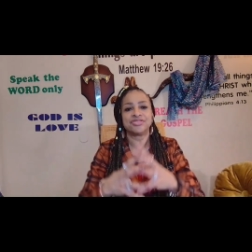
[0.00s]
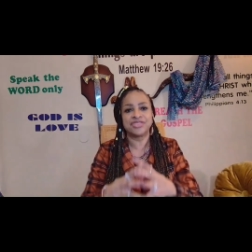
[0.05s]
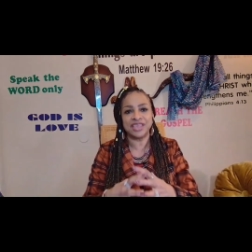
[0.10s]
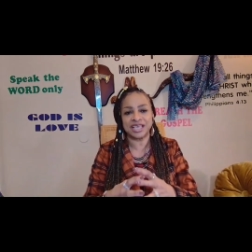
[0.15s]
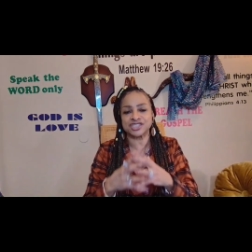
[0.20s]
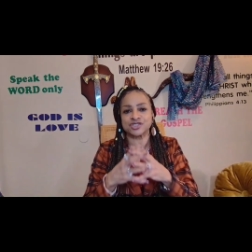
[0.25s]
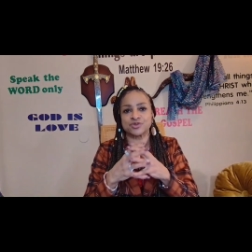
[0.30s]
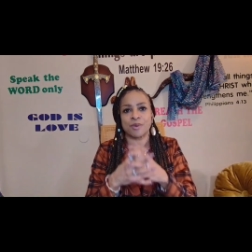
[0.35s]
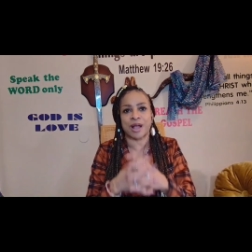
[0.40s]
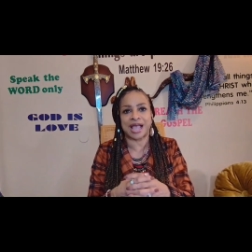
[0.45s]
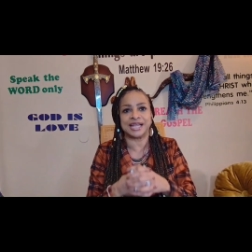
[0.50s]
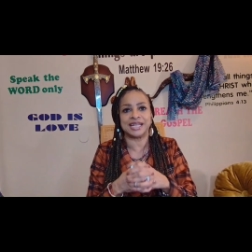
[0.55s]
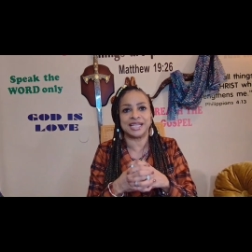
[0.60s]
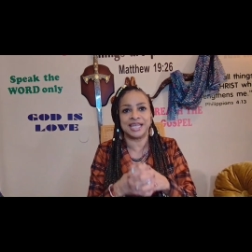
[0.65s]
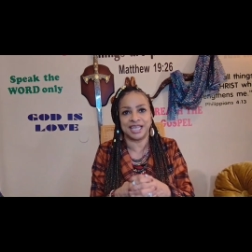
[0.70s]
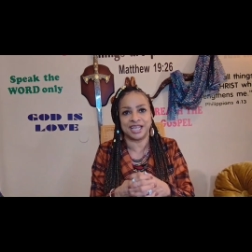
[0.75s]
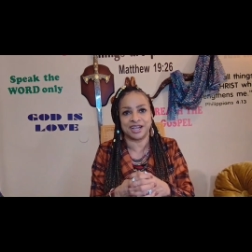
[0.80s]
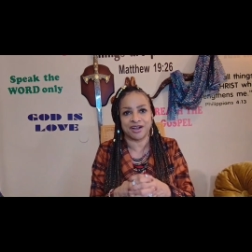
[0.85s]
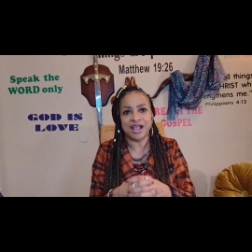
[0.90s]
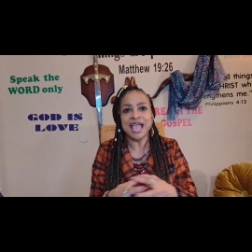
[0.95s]
this right
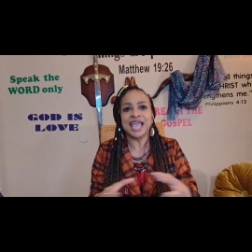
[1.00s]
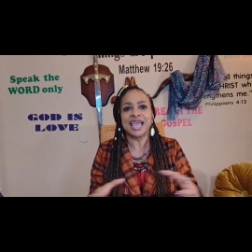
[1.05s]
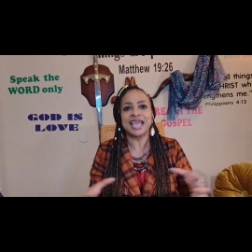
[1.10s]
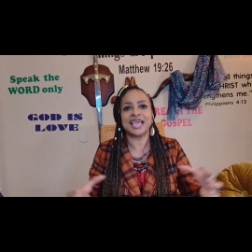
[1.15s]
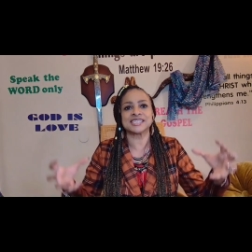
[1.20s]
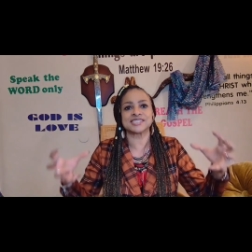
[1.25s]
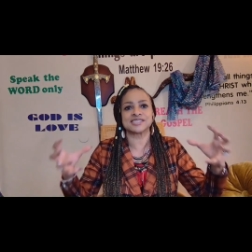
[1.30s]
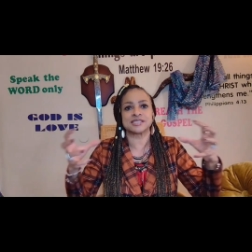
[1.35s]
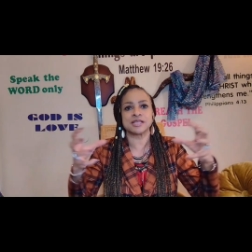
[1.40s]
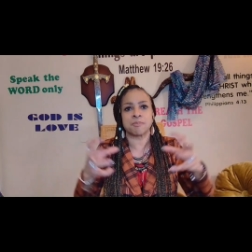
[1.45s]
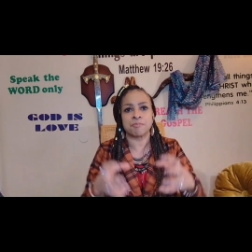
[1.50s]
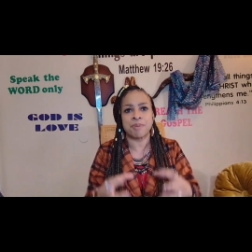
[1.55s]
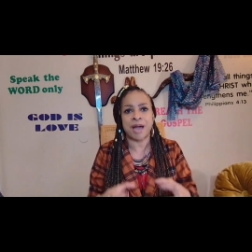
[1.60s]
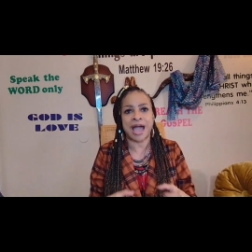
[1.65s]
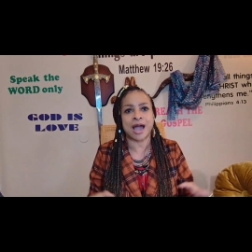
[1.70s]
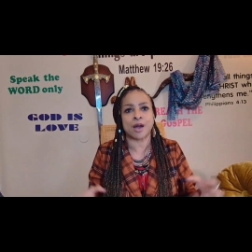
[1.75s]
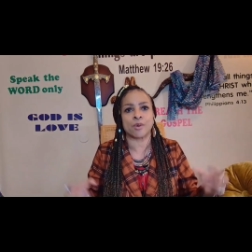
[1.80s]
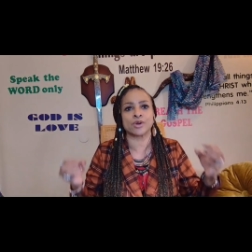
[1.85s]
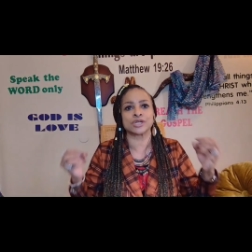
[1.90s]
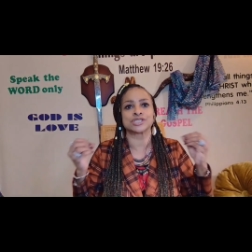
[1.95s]
here is the
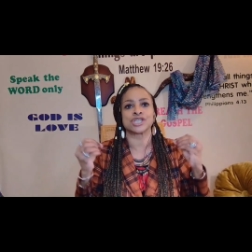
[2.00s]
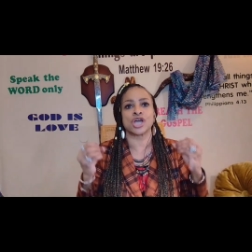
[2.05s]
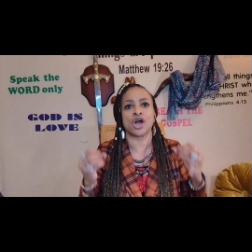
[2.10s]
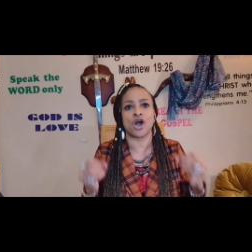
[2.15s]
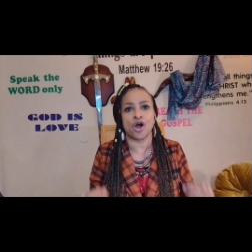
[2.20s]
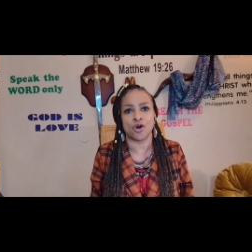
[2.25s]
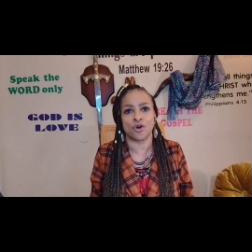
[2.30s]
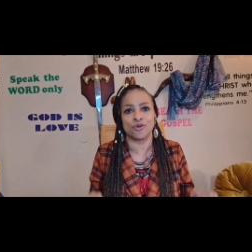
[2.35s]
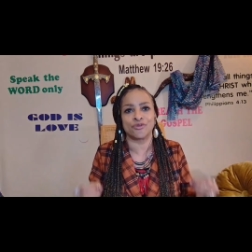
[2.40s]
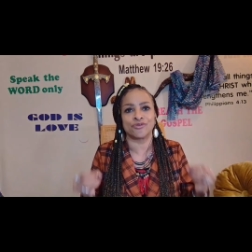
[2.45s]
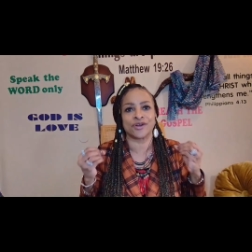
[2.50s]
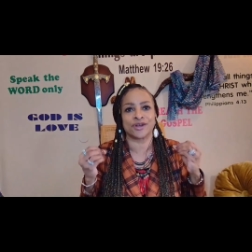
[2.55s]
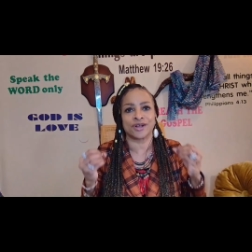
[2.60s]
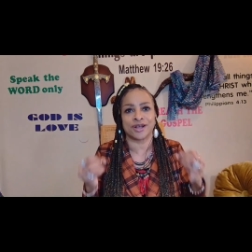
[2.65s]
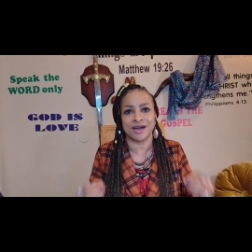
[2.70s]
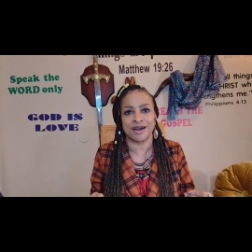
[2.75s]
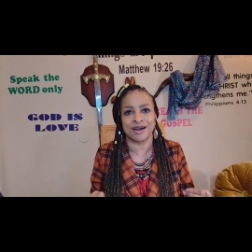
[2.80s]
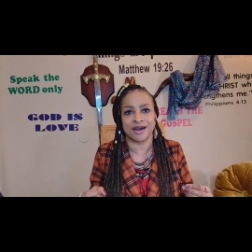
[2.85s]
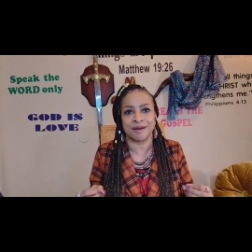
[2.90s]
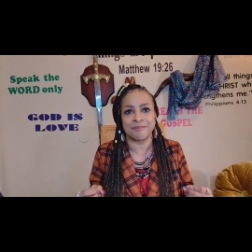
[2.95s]
power to
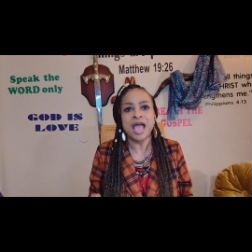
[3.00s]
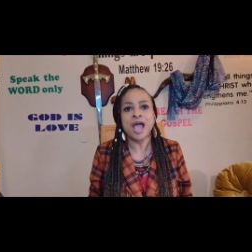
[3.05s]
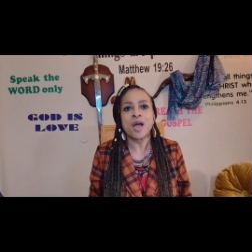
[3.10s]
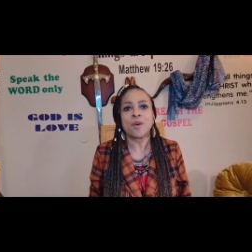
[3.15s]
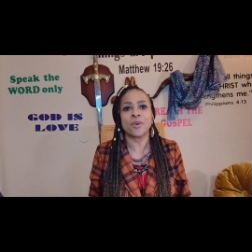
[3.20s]
overcome.